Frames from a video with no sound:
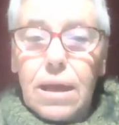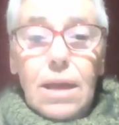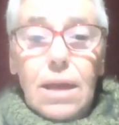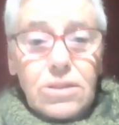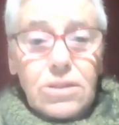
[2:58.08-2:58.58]

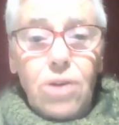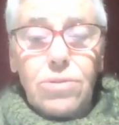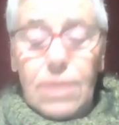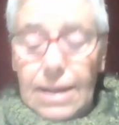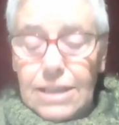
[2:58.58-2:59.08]
So
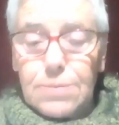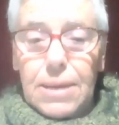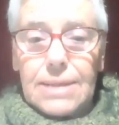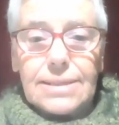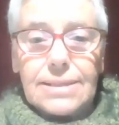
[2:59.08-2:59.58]

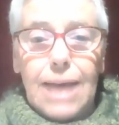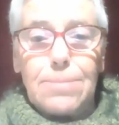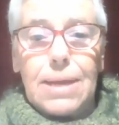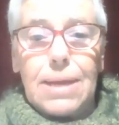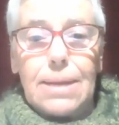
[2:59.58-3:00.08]
lesbians, gay
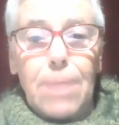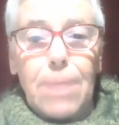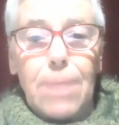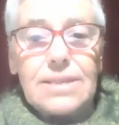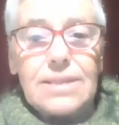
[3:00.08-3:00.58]
men and
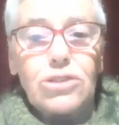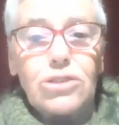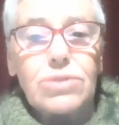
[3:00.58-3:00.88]
bisexuals